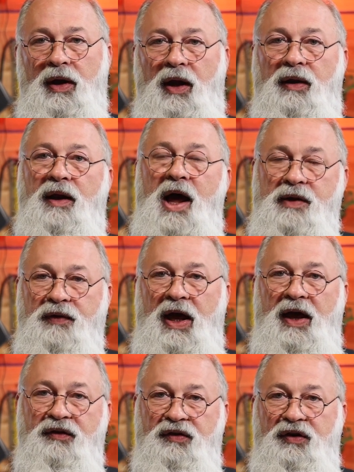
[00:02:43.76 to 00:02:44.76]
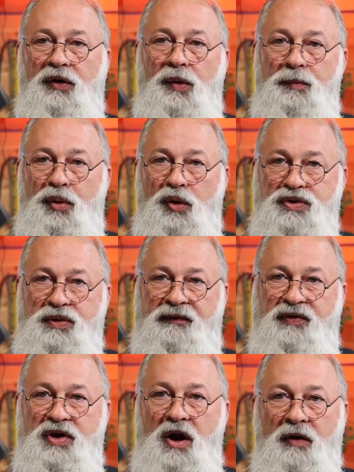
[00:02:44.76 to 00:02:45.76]
a lot of it has to do with portrait
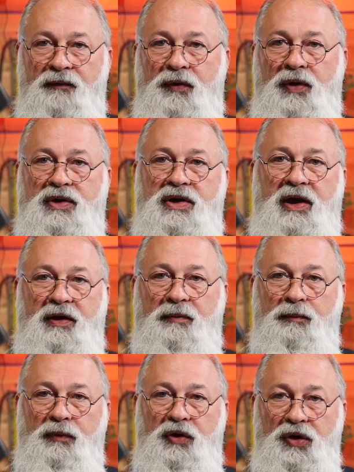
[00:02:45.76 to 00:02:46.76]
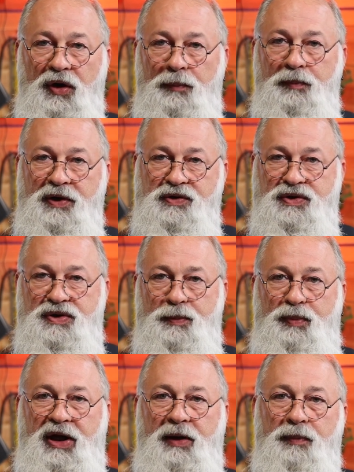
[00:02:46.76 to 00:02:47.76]
photographer and taking good pictures
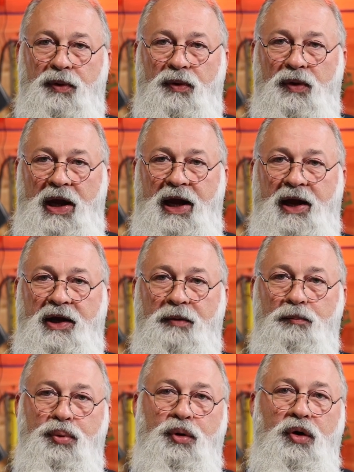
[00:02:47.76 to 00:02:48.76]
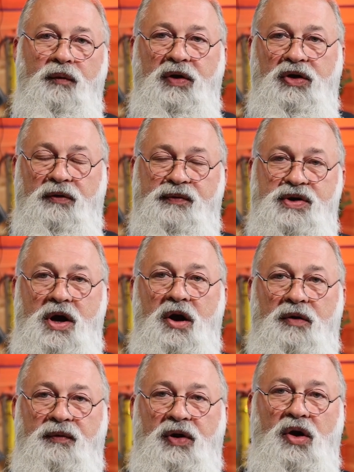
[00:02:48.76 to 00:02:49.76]
of people and improving your
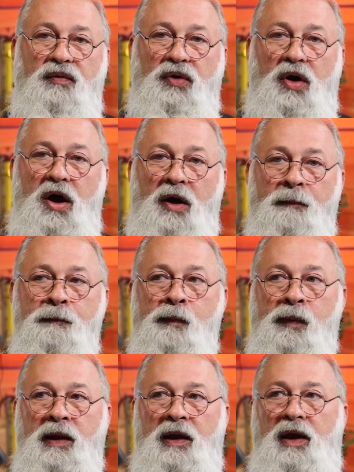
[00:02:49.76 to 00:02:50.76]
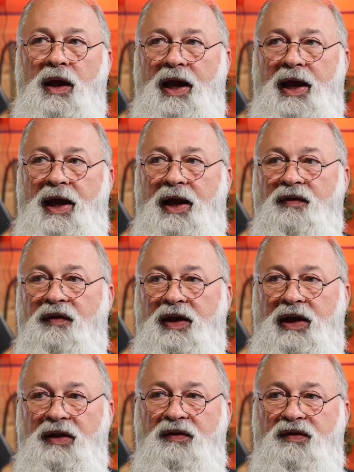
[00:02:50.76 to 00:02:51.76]
photography overall. And
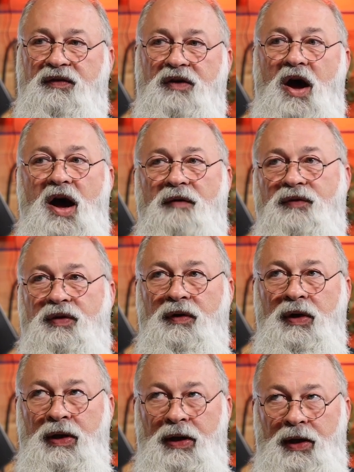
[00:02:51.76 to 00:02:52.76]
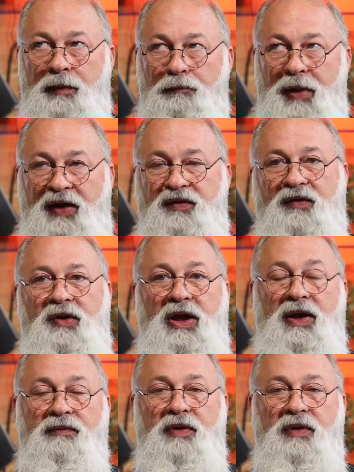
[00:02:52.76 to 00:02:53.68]
the soft, basically,